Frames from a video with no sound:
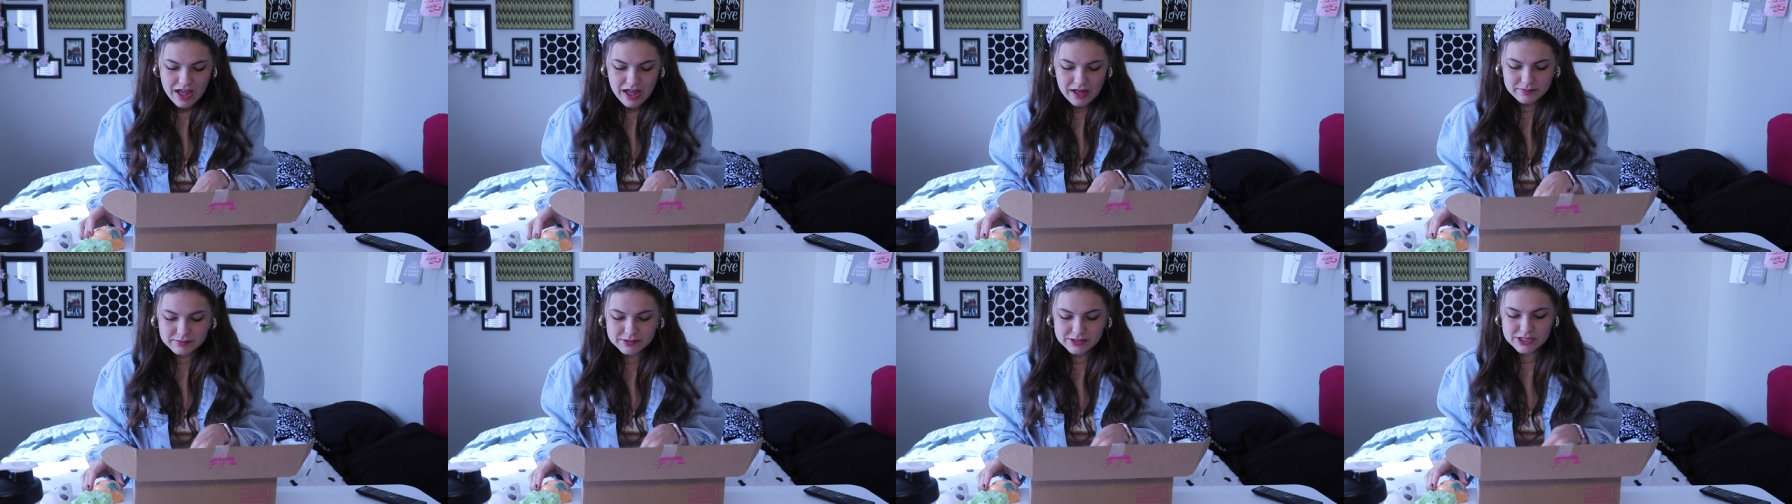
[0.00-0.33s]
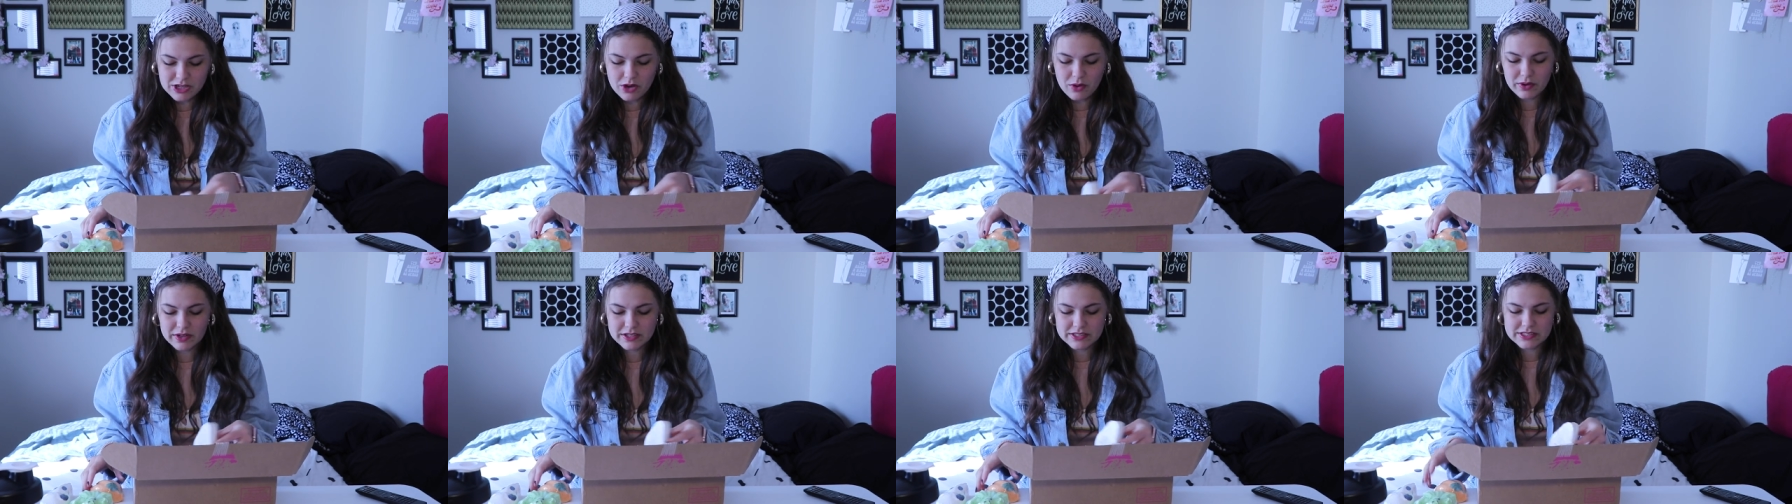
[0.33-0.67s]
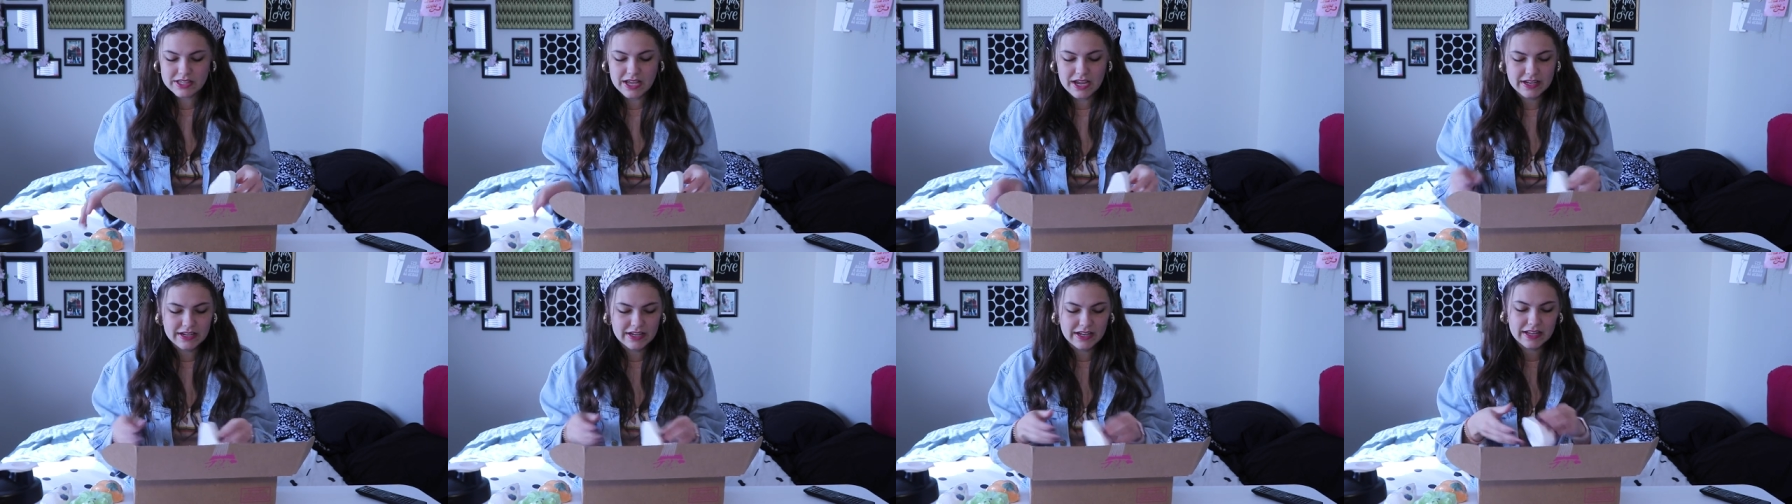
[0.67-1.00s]
I'm so
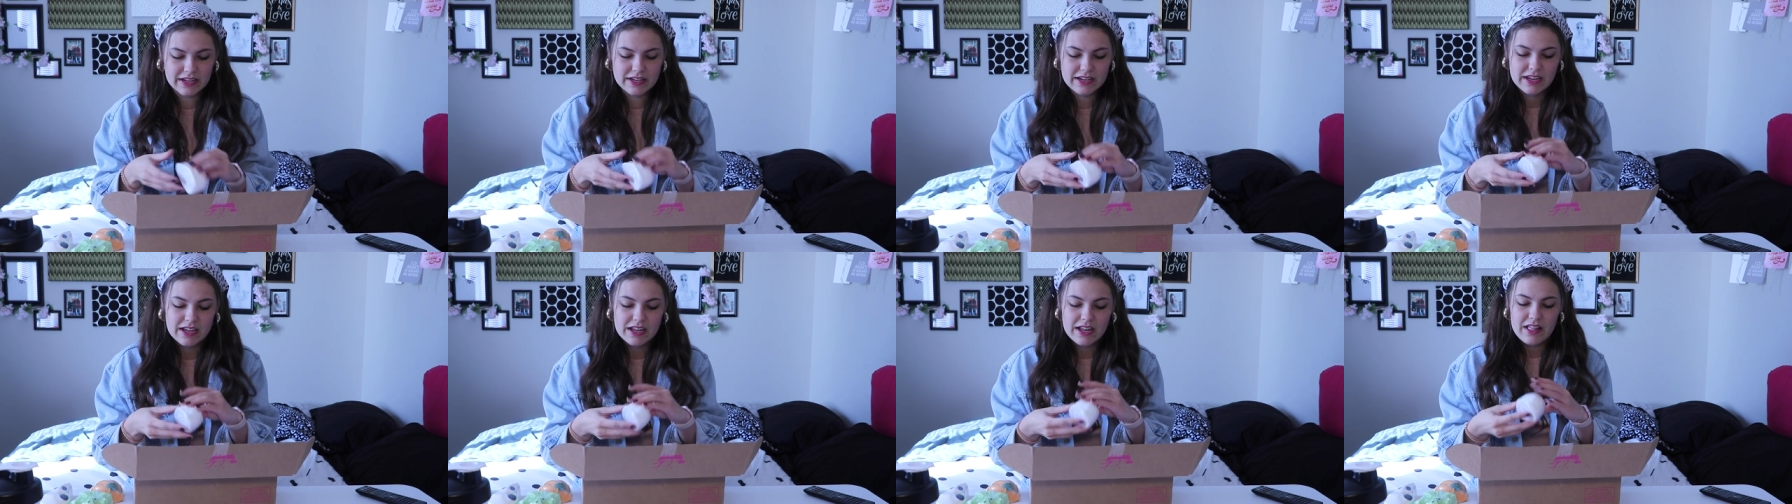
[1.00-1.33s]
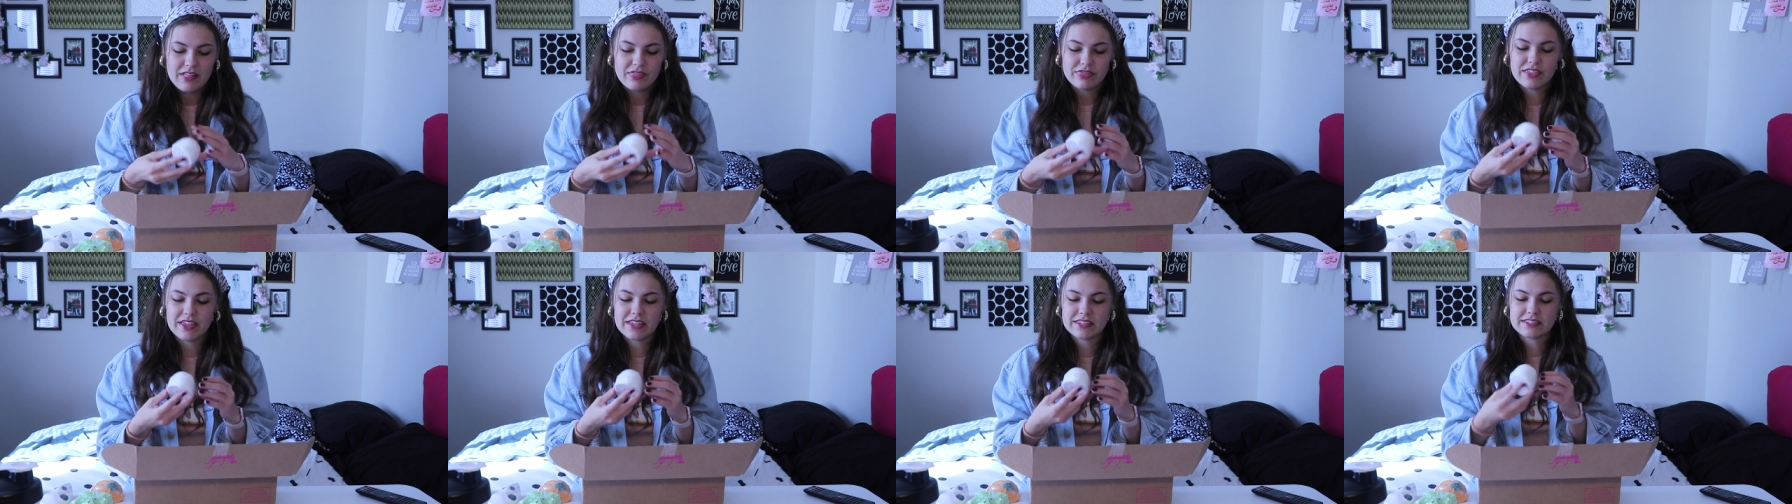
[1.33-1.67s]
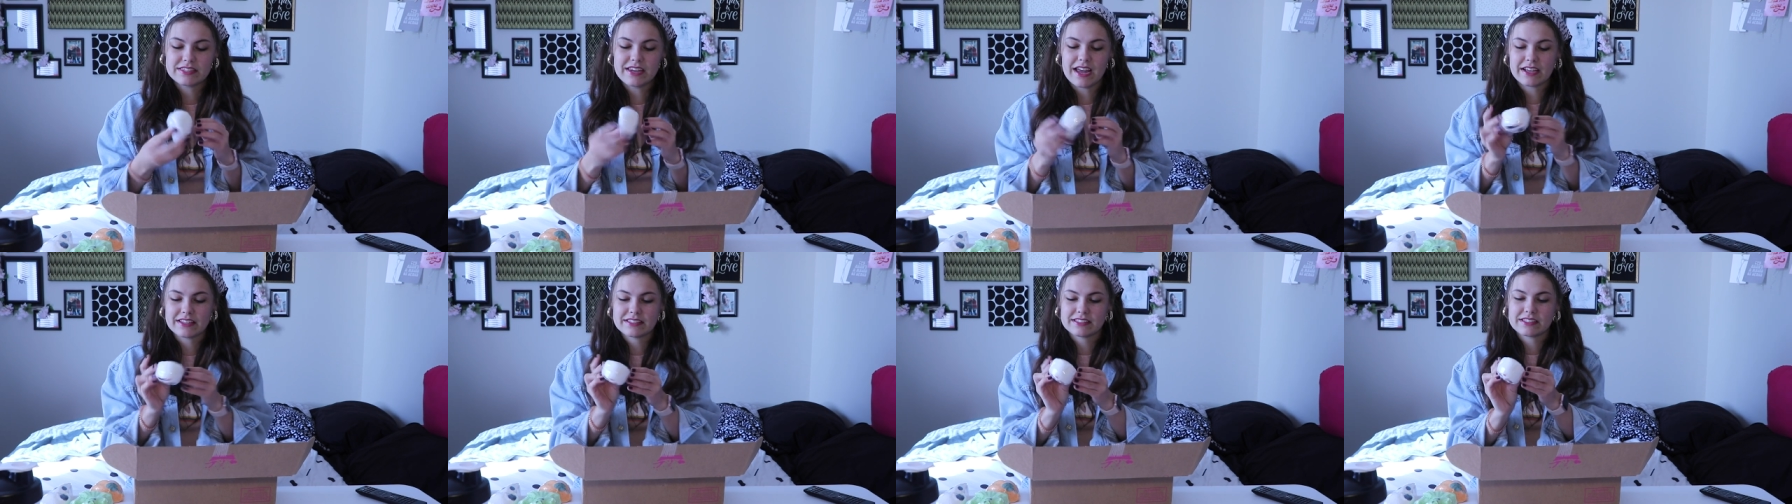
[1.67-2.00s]
excited.
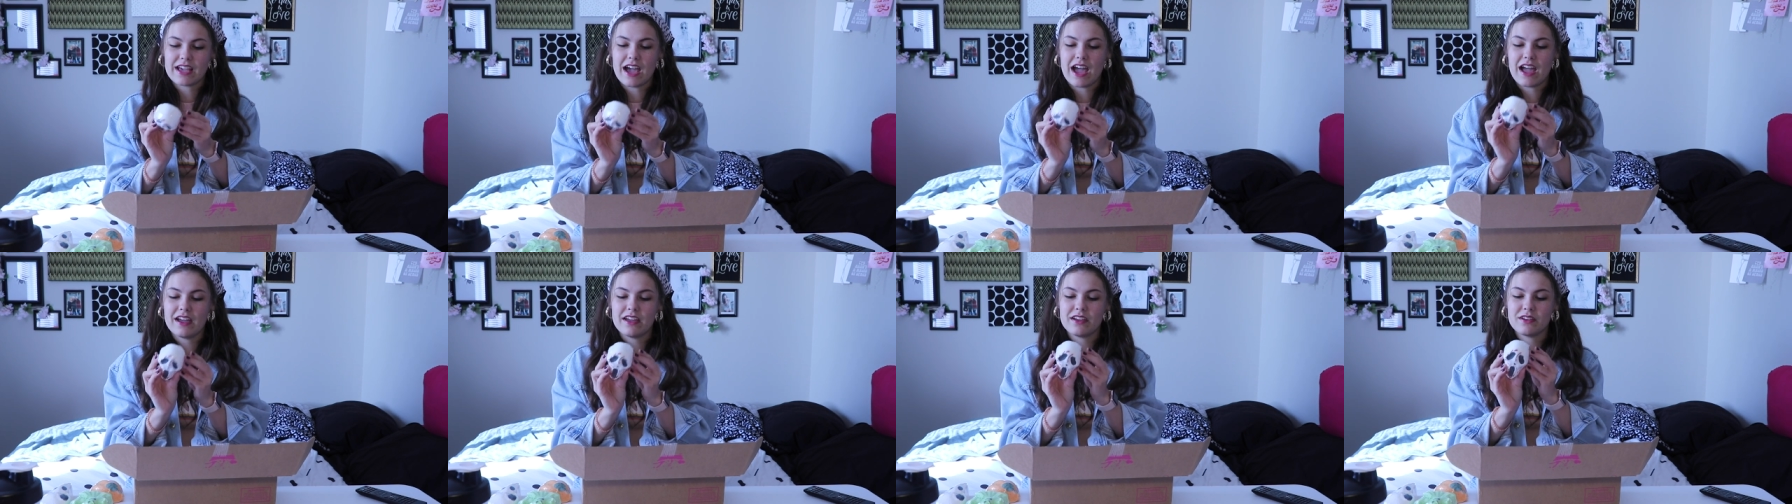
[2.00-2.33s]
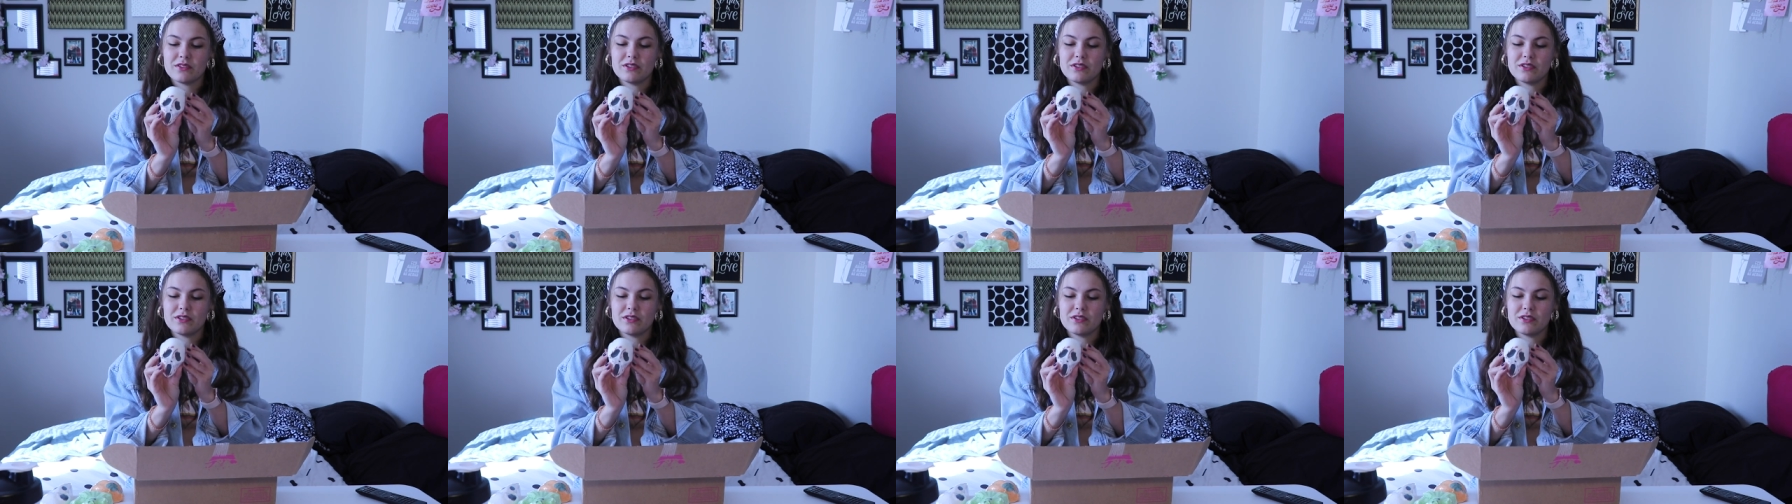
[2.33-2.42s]
This next guy,